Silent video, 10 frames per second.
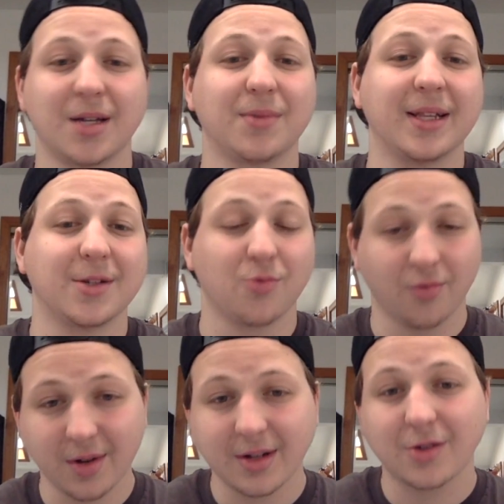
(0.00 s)
something that's
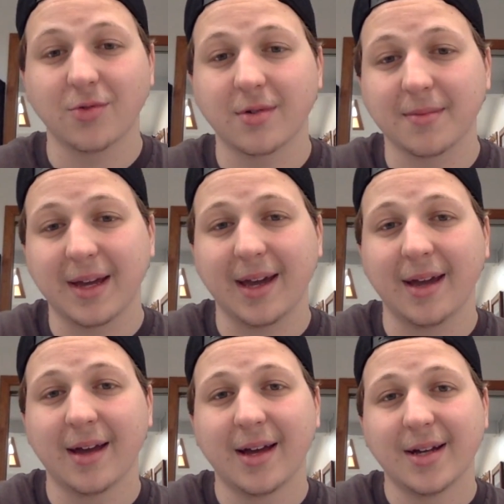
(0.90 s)
really cool to
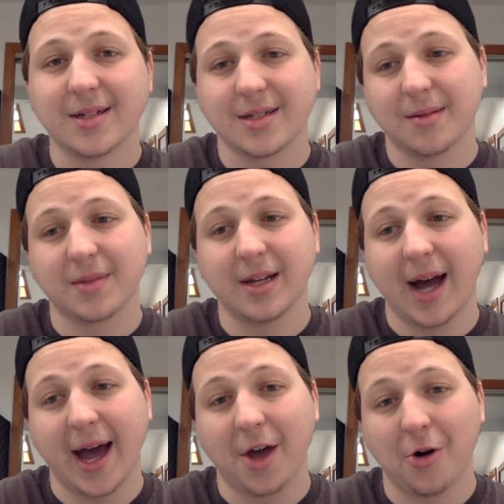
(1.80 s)
me, something
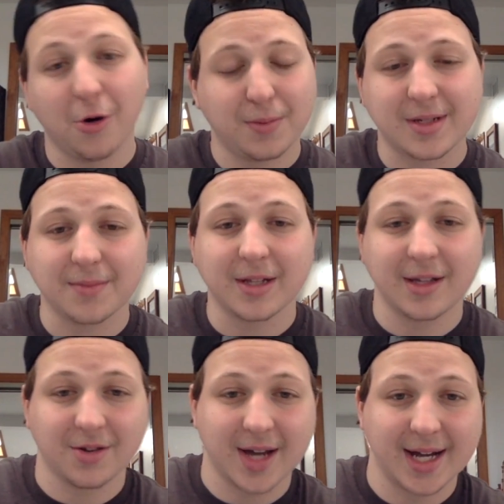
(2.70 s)
I hope is something
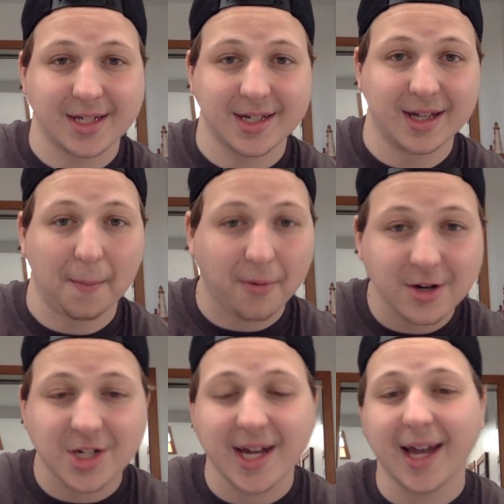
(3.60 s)
that you guys can
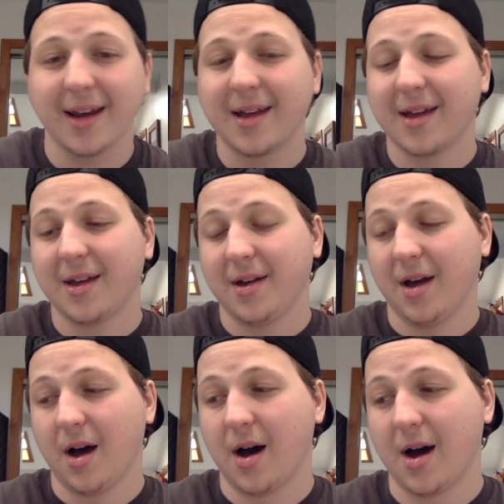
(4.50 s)
appreciate.
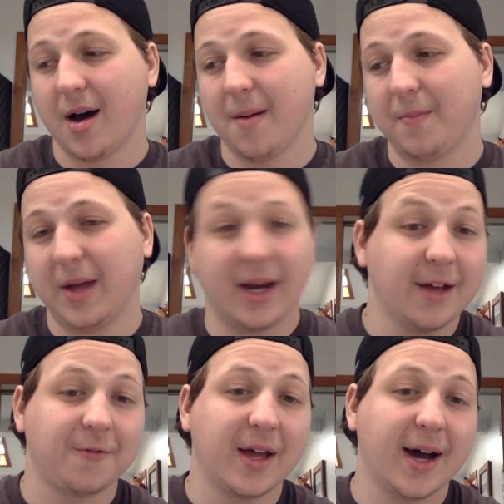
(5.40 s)
And
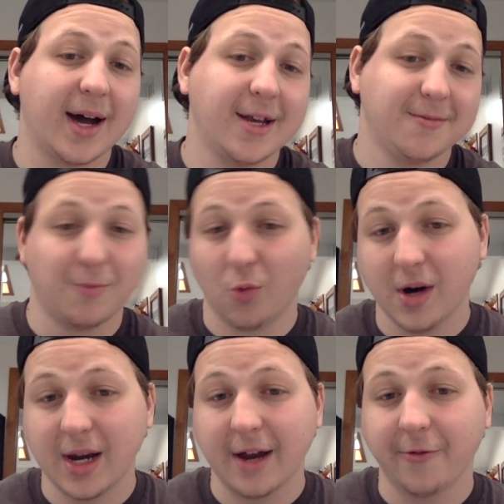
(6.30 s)
if not,
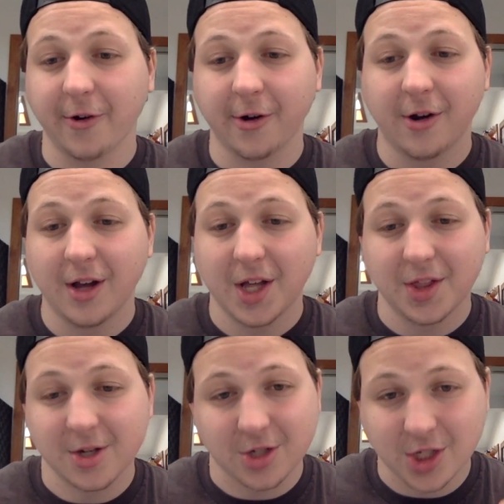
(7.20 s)
whatever,
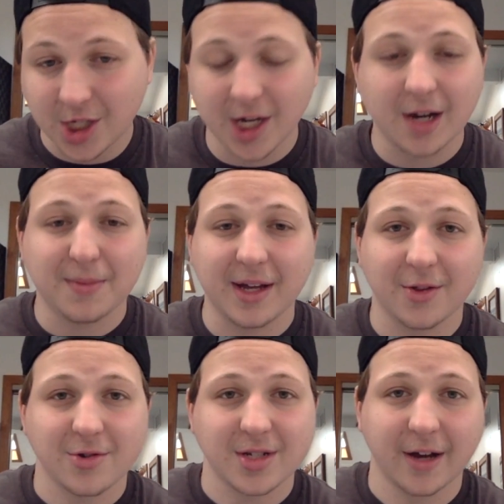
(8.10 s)
there's gonna be
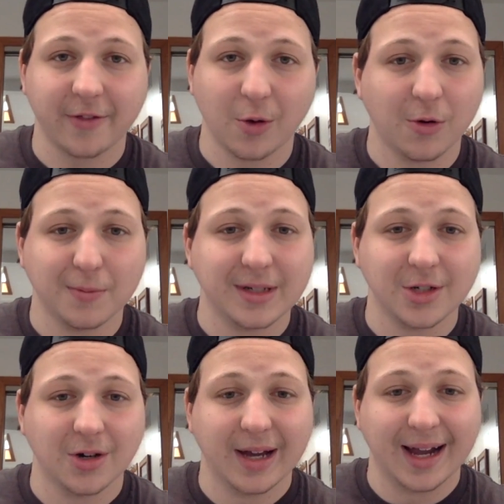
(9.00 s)
other stuff that we'll be
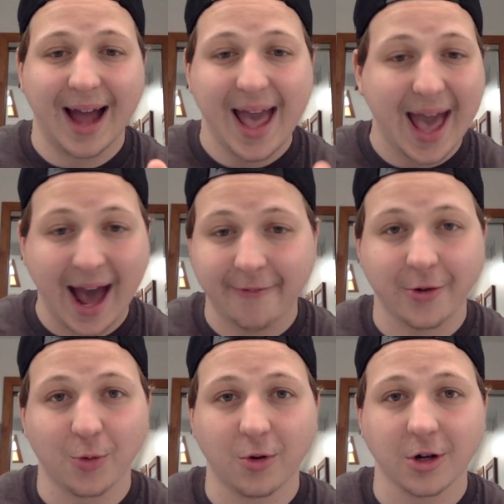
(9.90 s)
doing
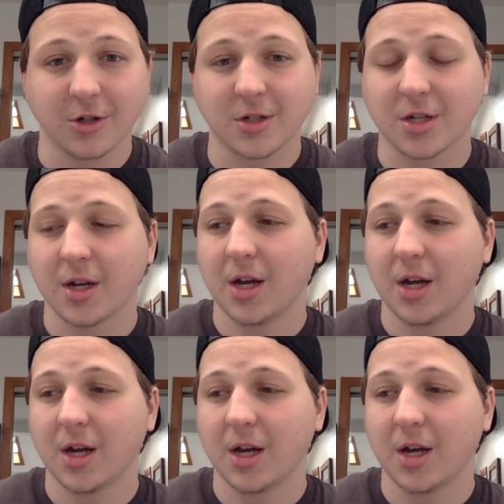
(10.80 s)
afterwards.